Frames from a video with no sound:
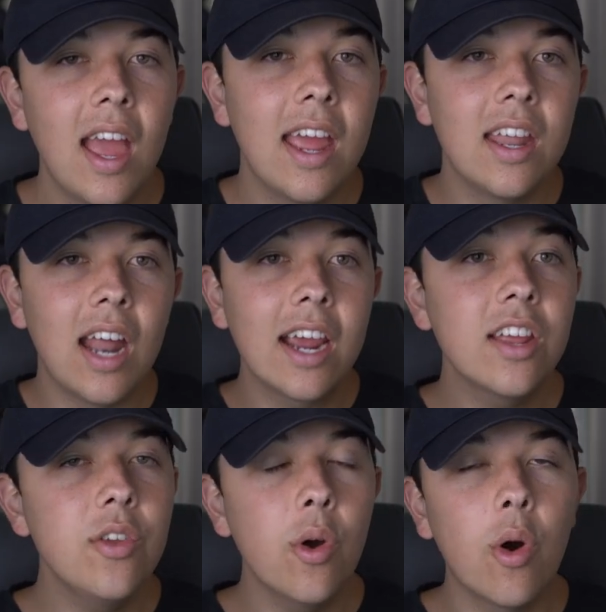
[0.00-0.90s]
and I
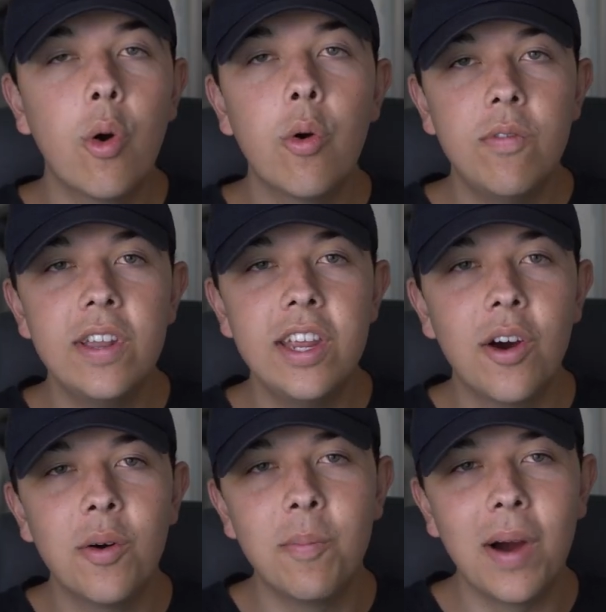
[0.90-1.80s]
could do a whole
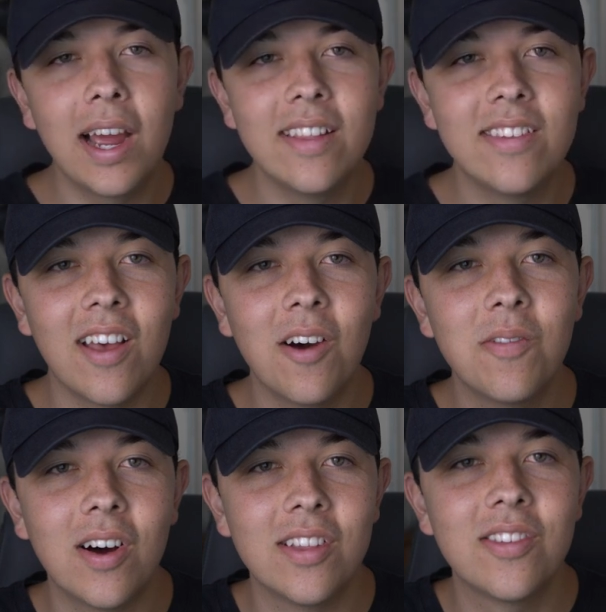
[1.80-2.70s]
video by
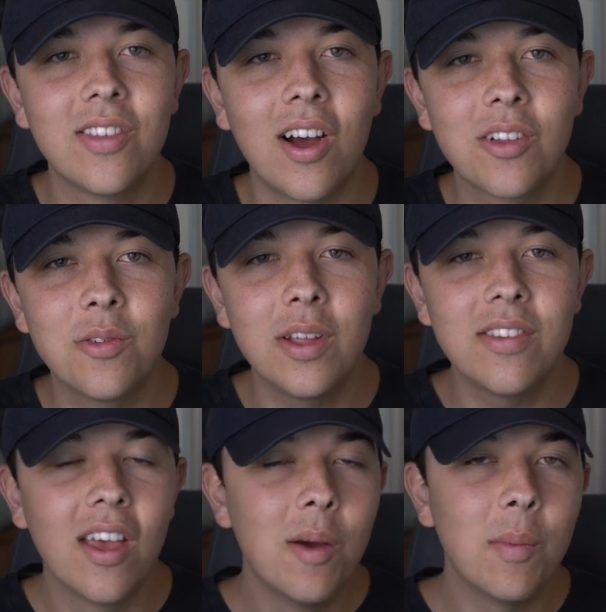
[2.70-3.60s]
itself on
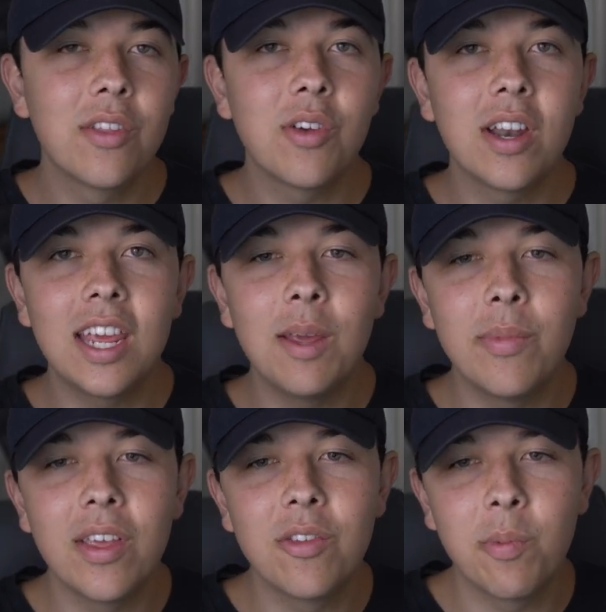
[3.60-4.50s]
StockTwitch, but I'll try to keep
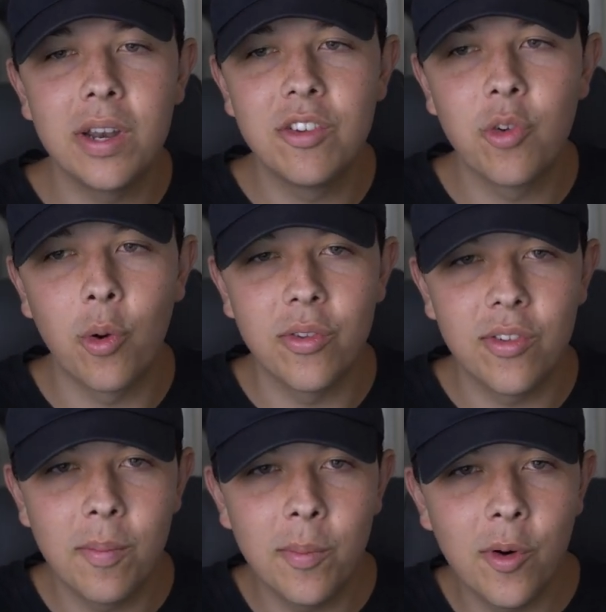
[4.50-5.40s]
this pretty short and
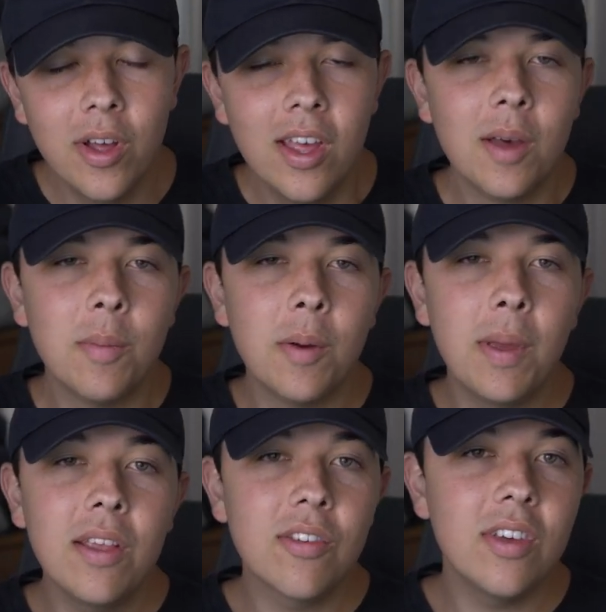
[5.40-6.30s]
simple. But
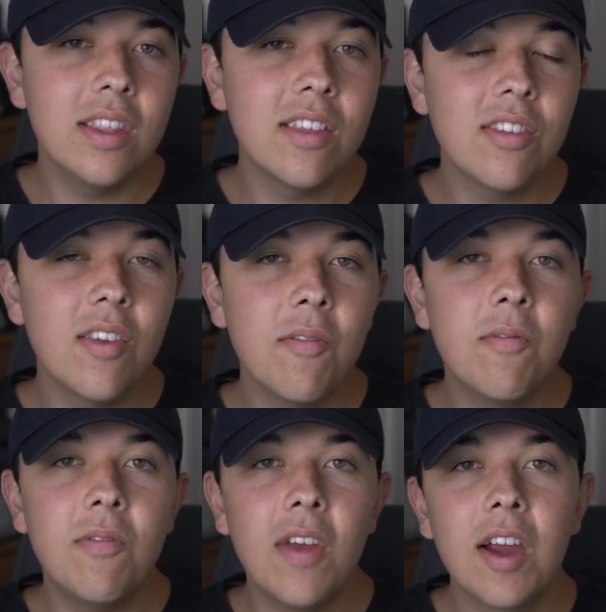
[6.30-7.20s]
basically this is a
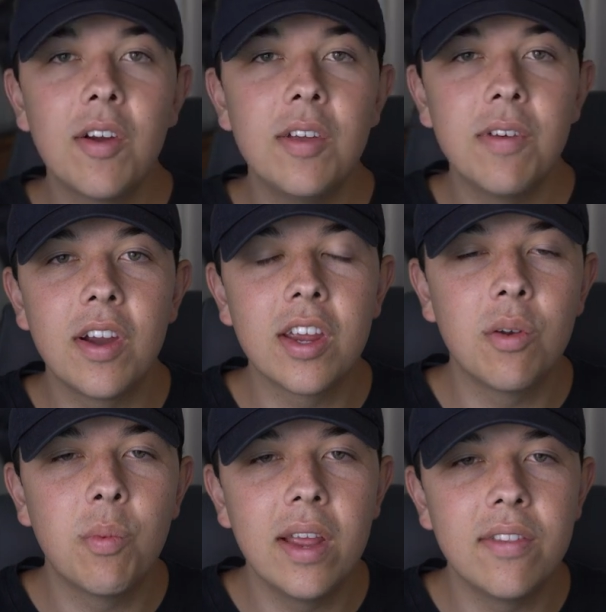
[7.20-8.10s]
very, very
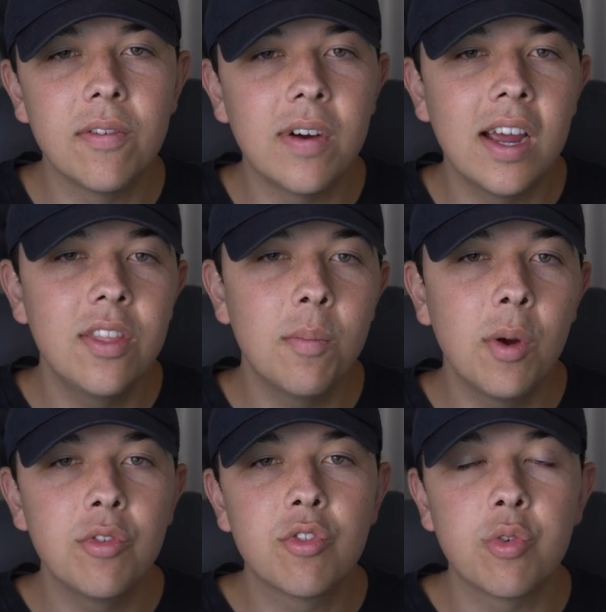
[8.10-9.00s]
good way to find the
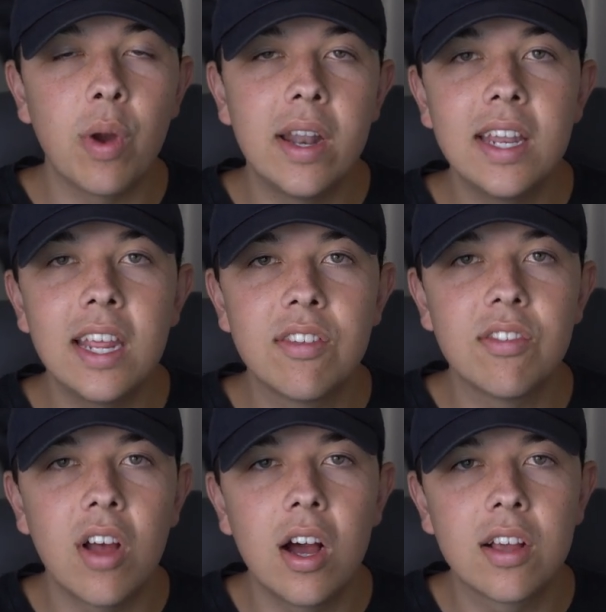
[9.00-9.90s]
most trending
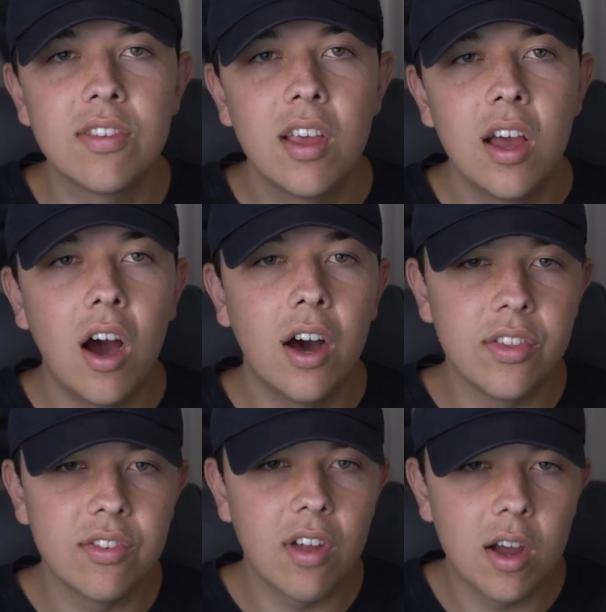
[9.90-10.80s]
stocks on
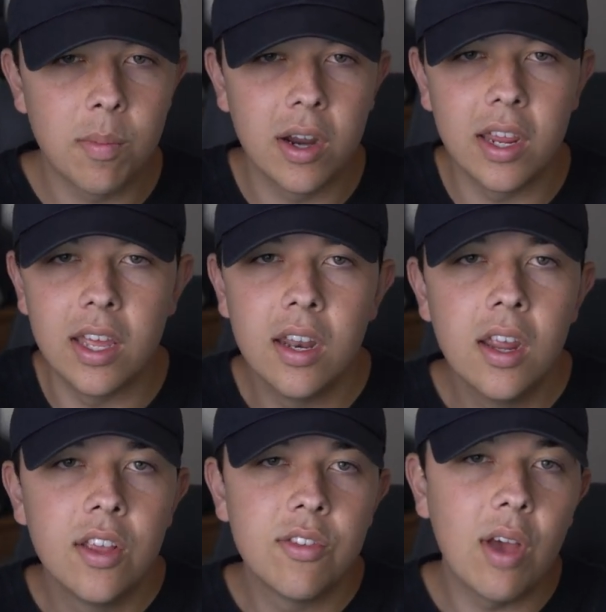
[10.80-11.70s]
the stock market.
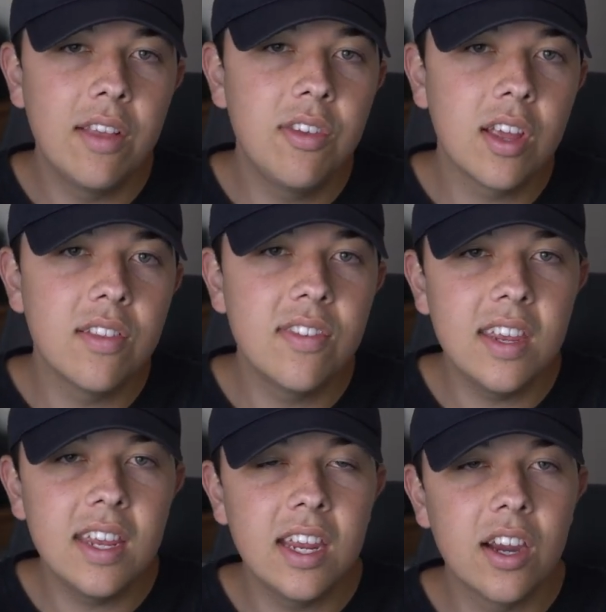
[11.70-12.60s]
So as you can
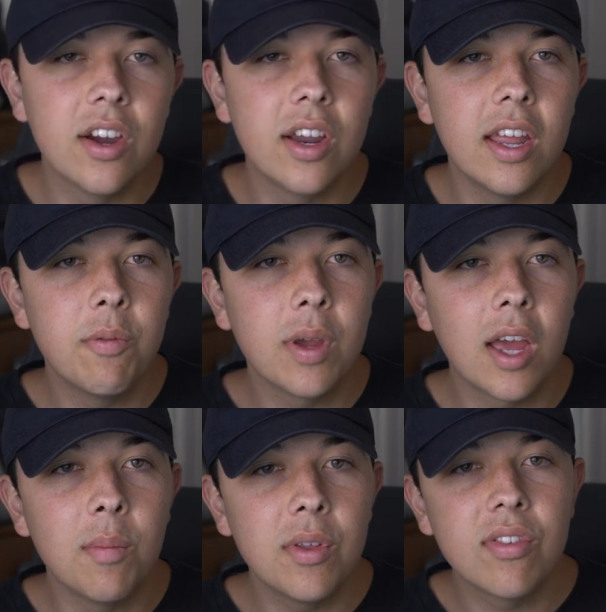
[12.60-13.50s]
see here, if we
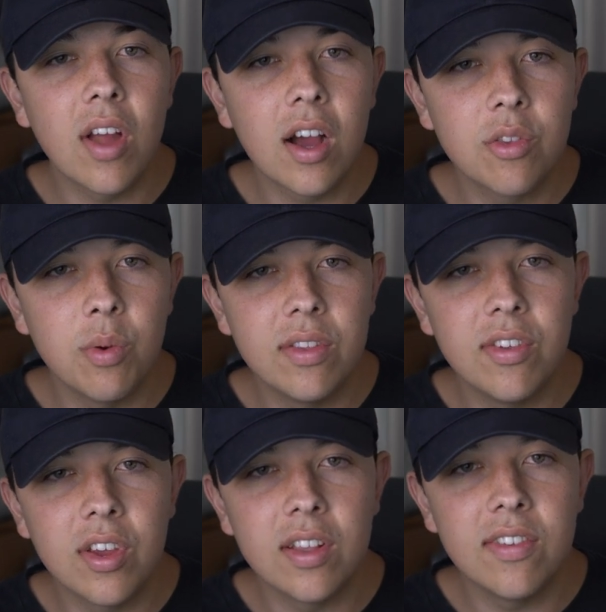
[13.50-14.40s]
come to
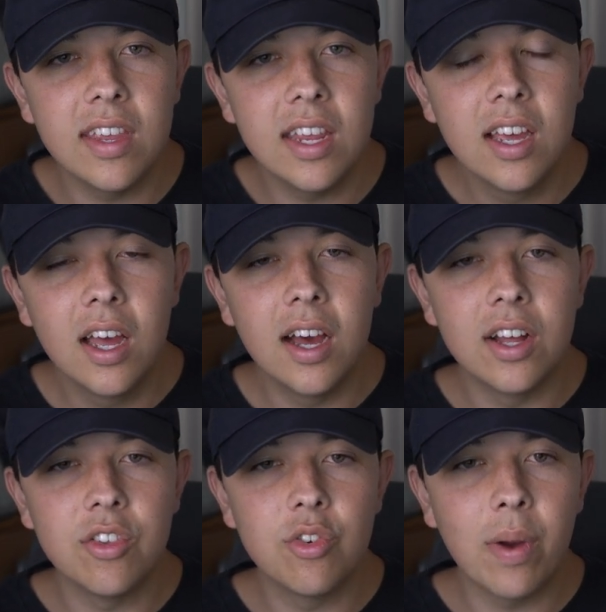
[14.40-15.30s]
StockTwitch, you can see
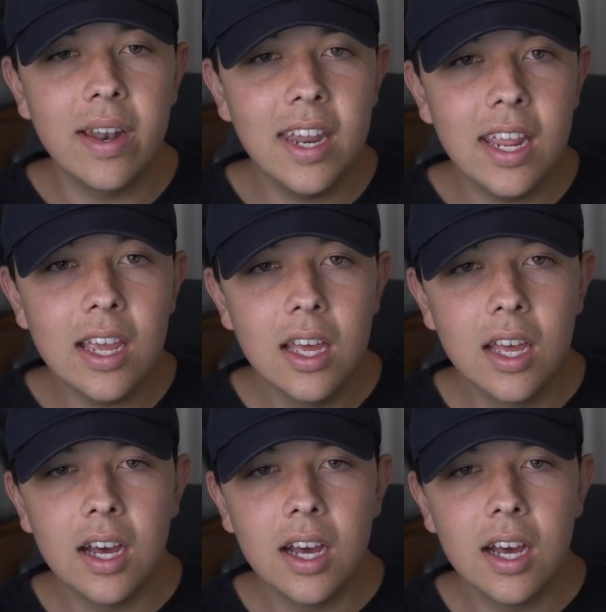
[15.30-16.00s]
trending.